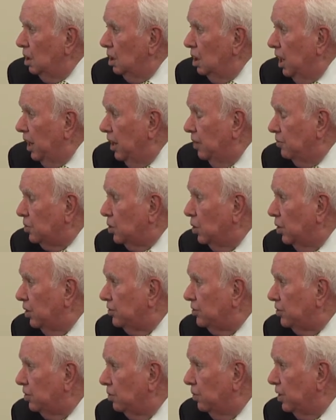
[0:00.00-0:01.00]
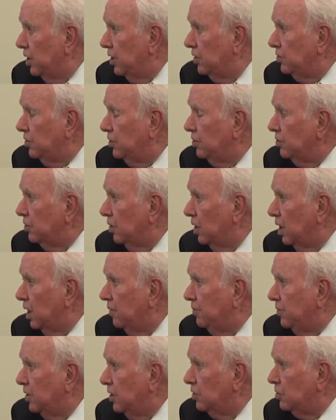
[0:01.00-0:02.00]
And of course, the reasons are
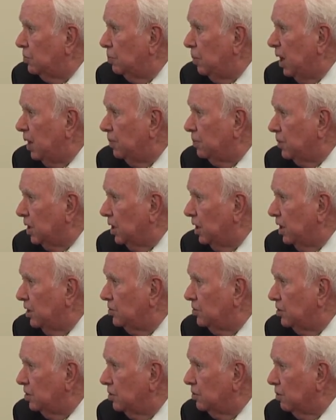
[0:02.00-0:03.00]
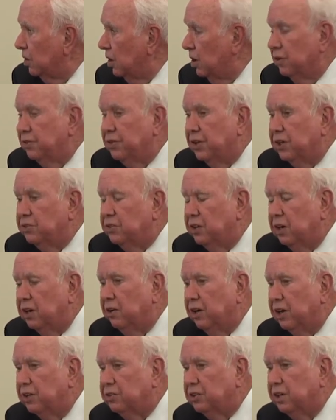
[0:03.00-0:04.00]
obvious: population growth. It's
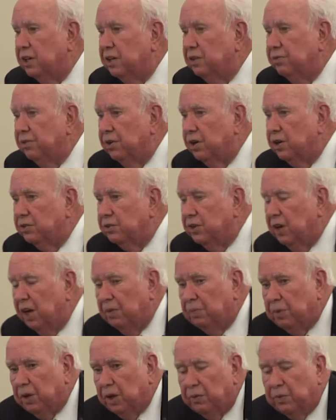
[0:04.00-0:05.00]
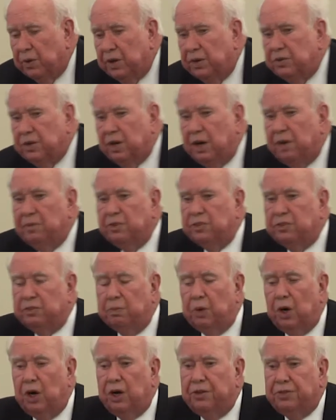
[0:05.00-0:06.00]
interesting, for example, that when Thomas
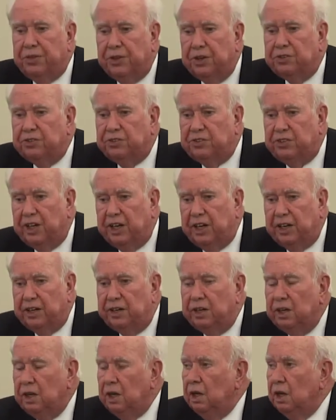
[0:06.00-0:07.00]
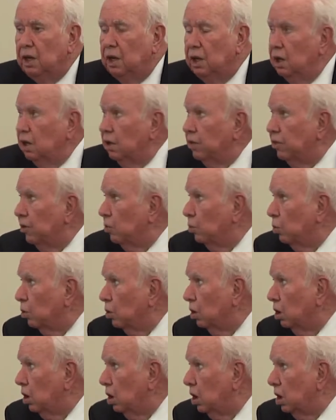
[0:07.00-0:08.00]
Malthus said the
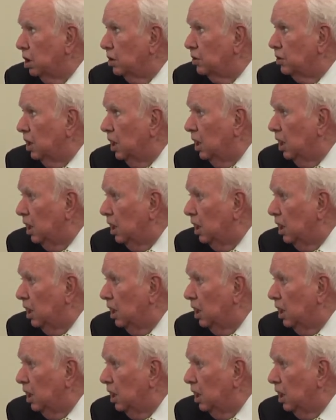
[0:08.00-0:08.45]
world